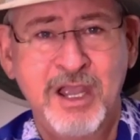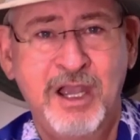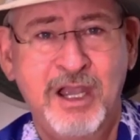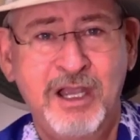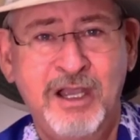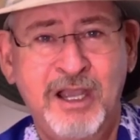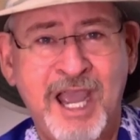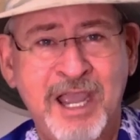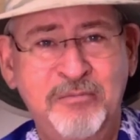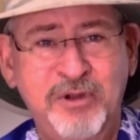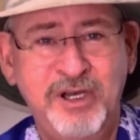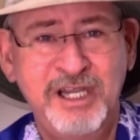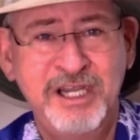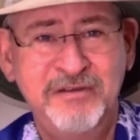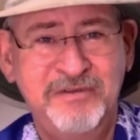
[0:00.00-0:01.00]
I
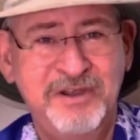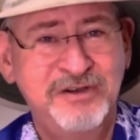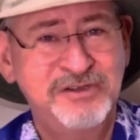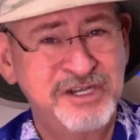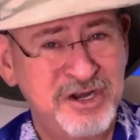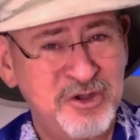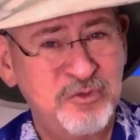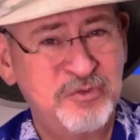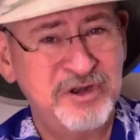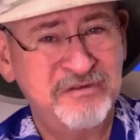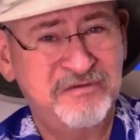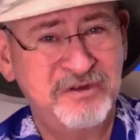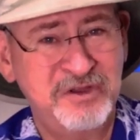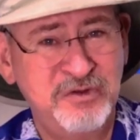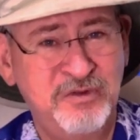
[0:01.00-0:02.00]
believe there's an opening
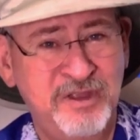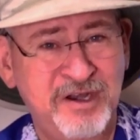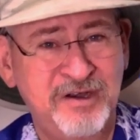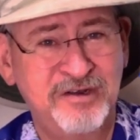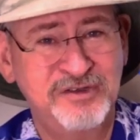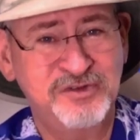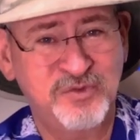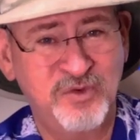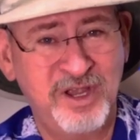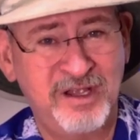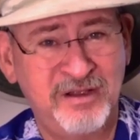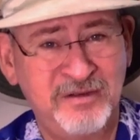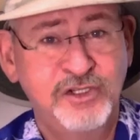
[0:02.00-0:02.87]
for you there as well.